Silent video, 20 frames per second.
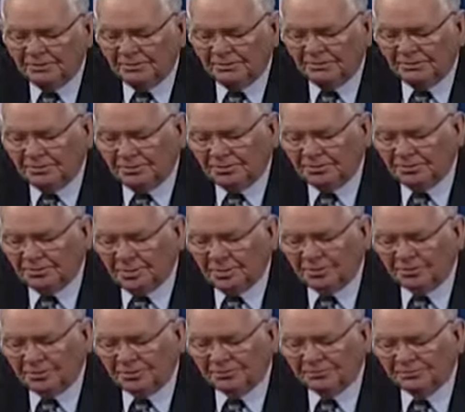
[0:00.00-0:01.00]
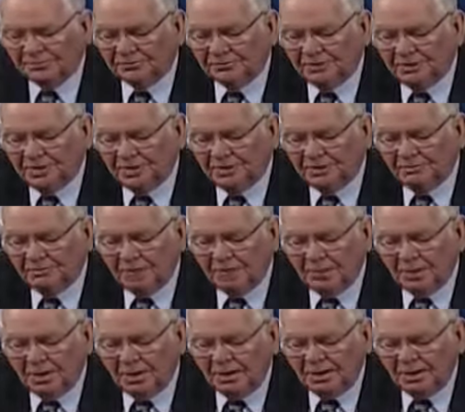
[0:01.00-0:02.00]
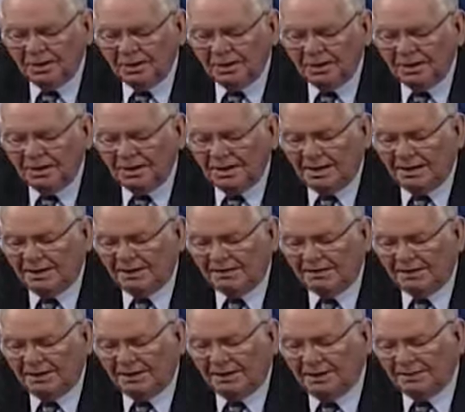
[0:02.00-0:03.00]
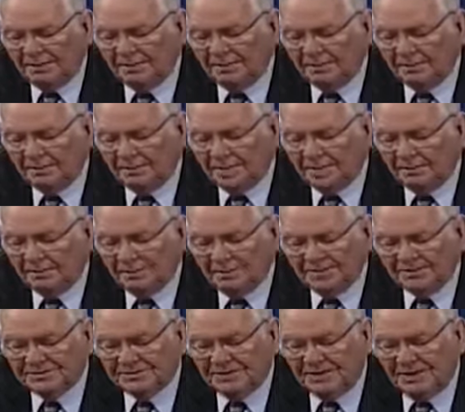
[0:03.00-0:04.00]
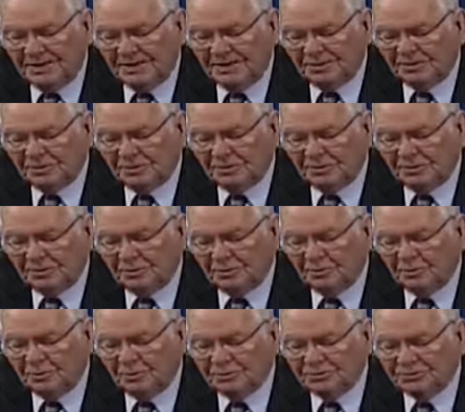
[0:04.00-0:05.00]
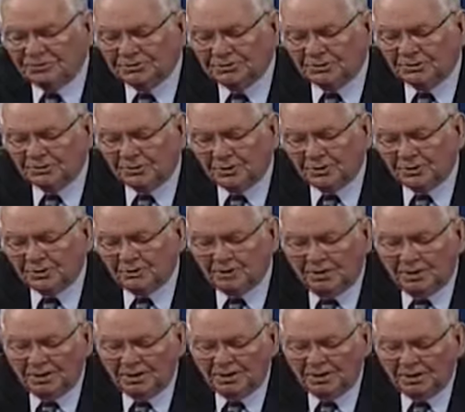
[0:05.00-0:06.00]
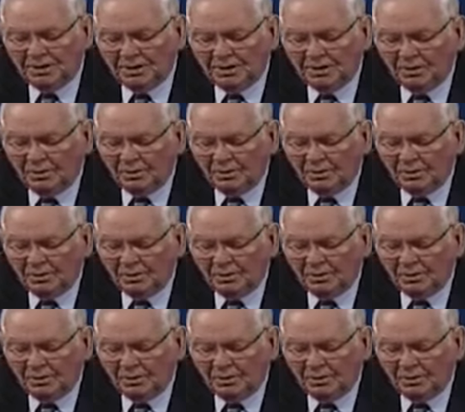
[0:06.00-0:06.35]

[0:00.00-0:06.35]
Before Noah's flood, one, and the present age, two. Where's the third one?